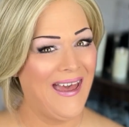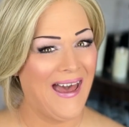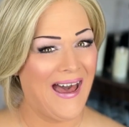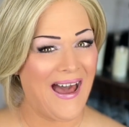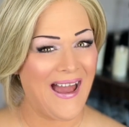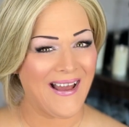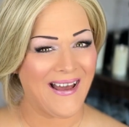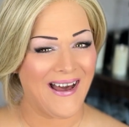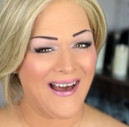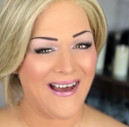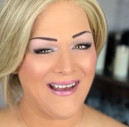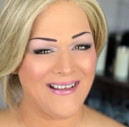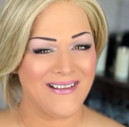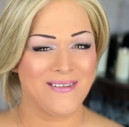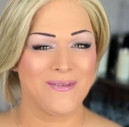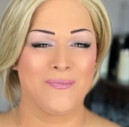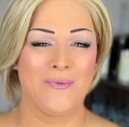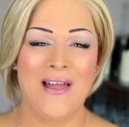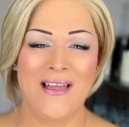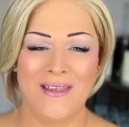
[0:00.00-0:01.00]
Hi
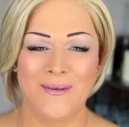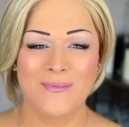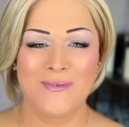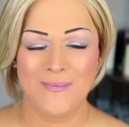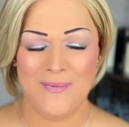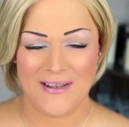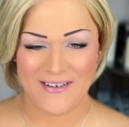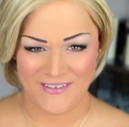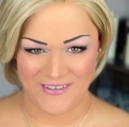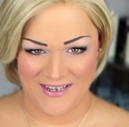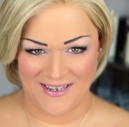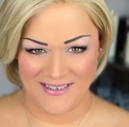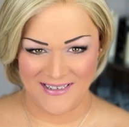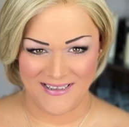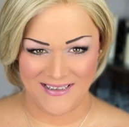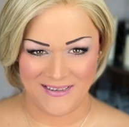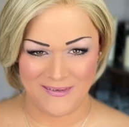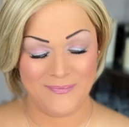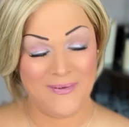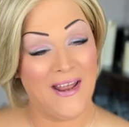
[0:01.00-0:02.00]
guys, welcome to my
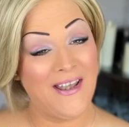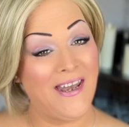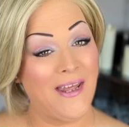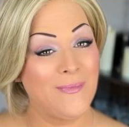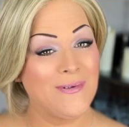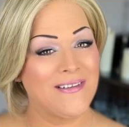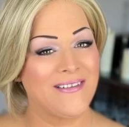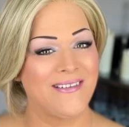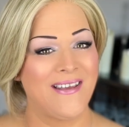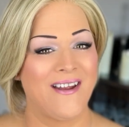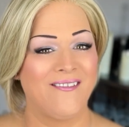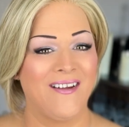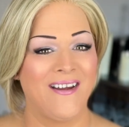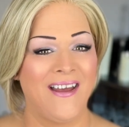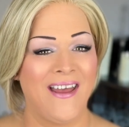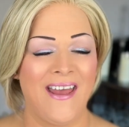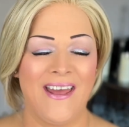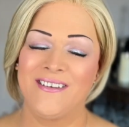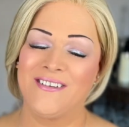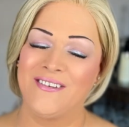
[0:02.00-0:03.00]
channel. My name is
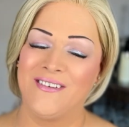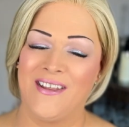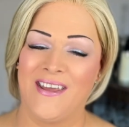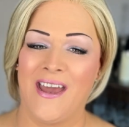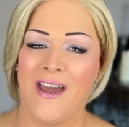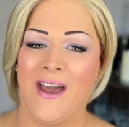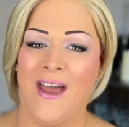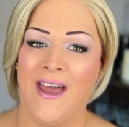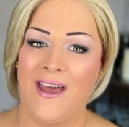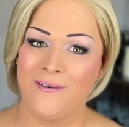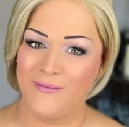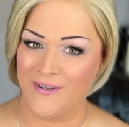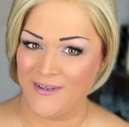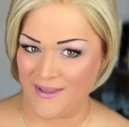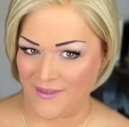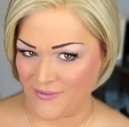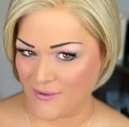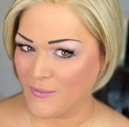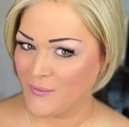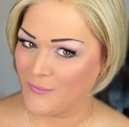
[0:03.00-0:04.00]
Sarah and today I have
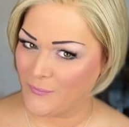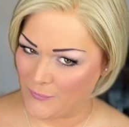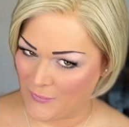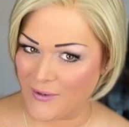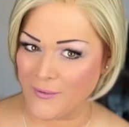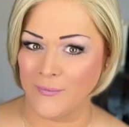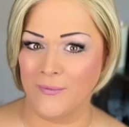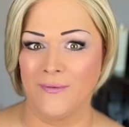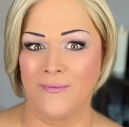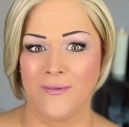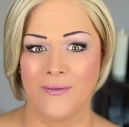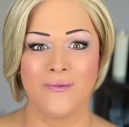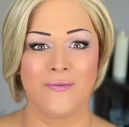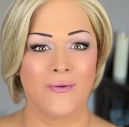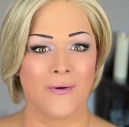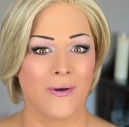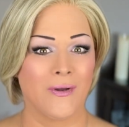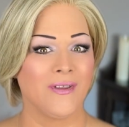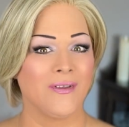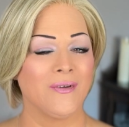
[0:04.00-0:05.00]
another wig review
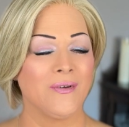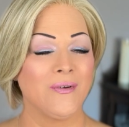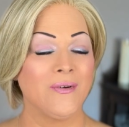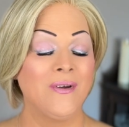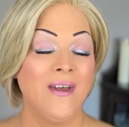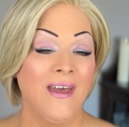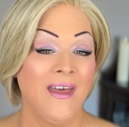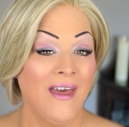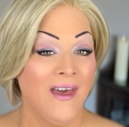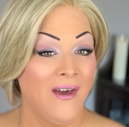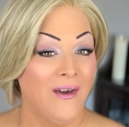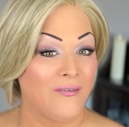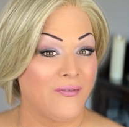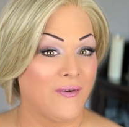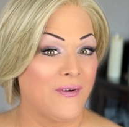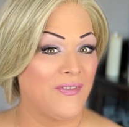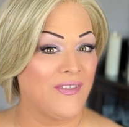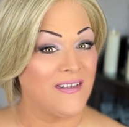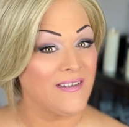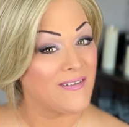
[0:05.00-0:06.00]
for you
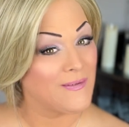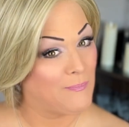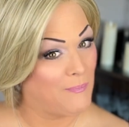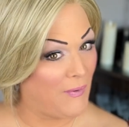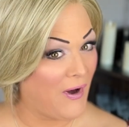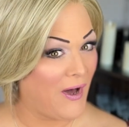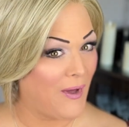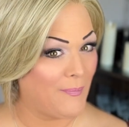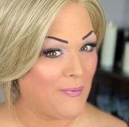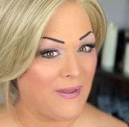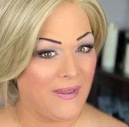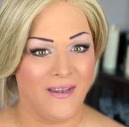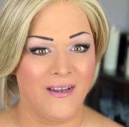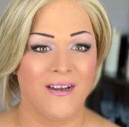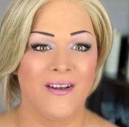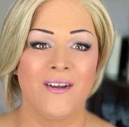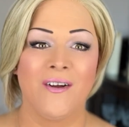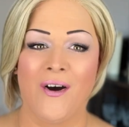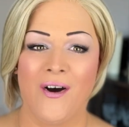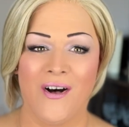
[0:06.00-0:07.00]
for this bob
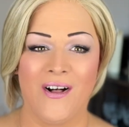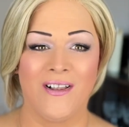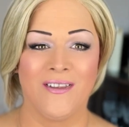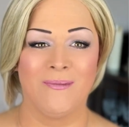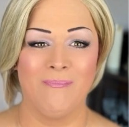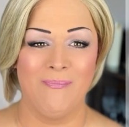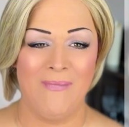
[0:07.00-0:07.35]
here called